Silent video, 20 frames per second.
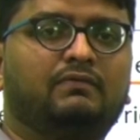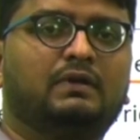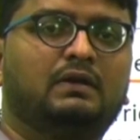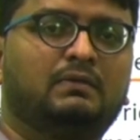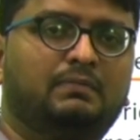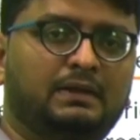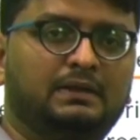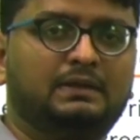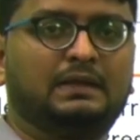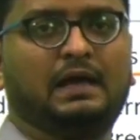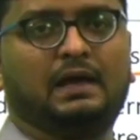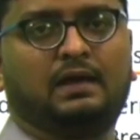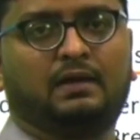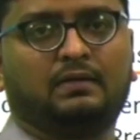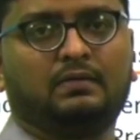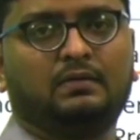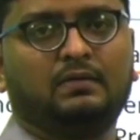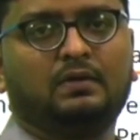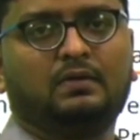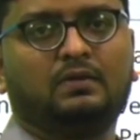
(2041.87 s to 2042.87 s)
be
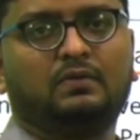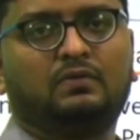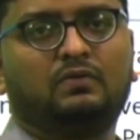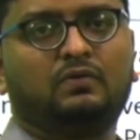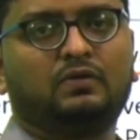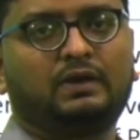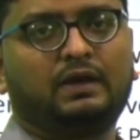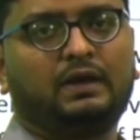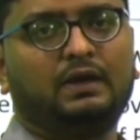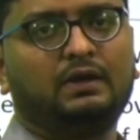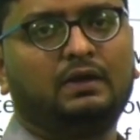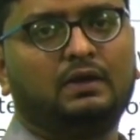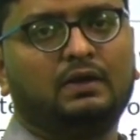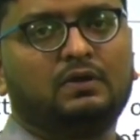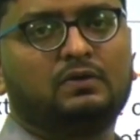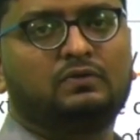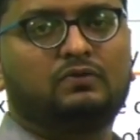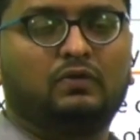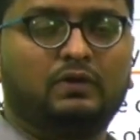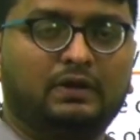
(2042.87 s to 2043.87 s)
there,
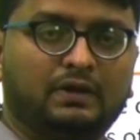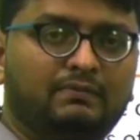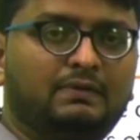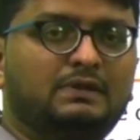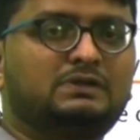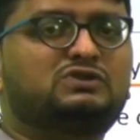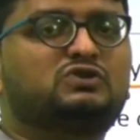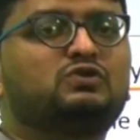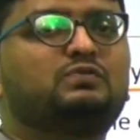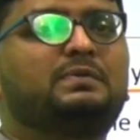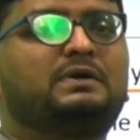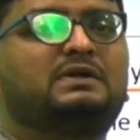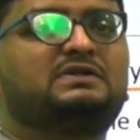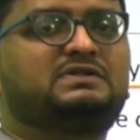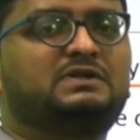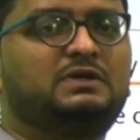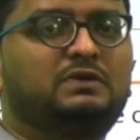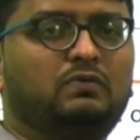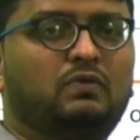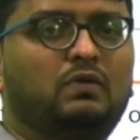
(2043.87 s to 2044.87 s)
okay, so he will
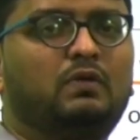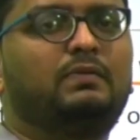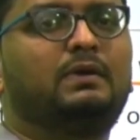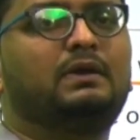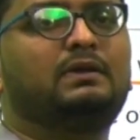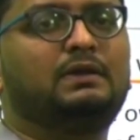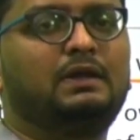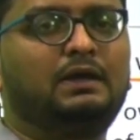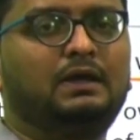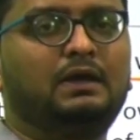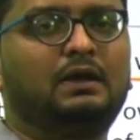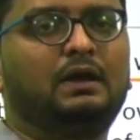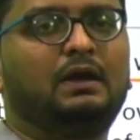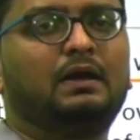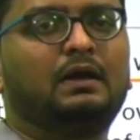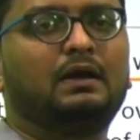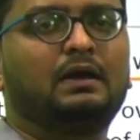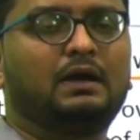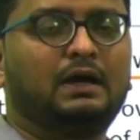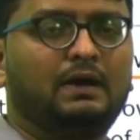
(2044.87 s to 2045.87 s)
supersede over the
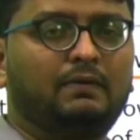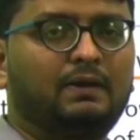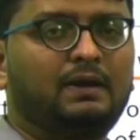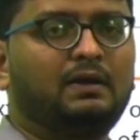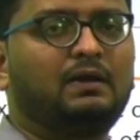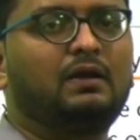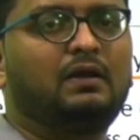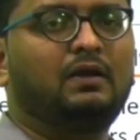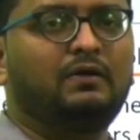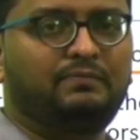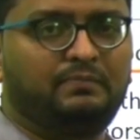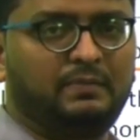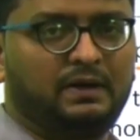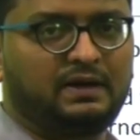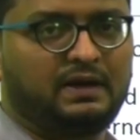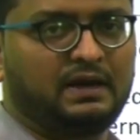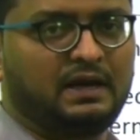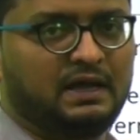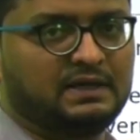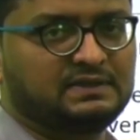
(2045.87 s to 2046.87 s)
Governor of
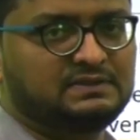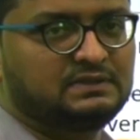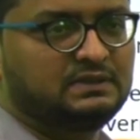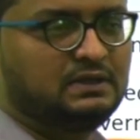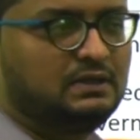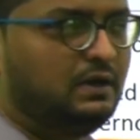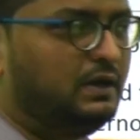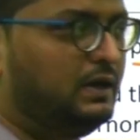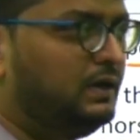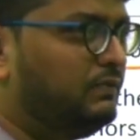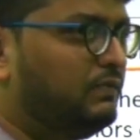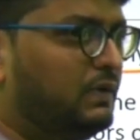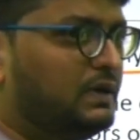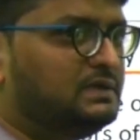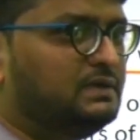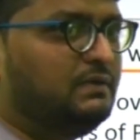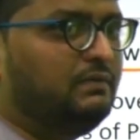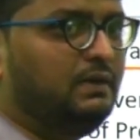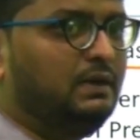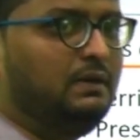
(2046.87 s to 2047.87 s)
Madras. It
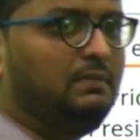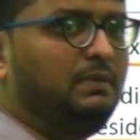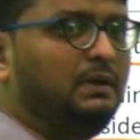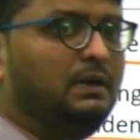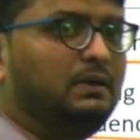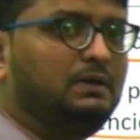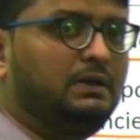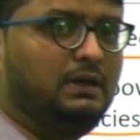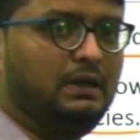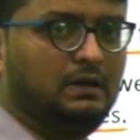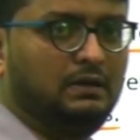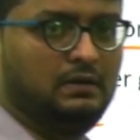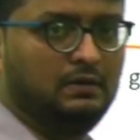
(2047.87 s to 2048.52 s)
was a very big deal.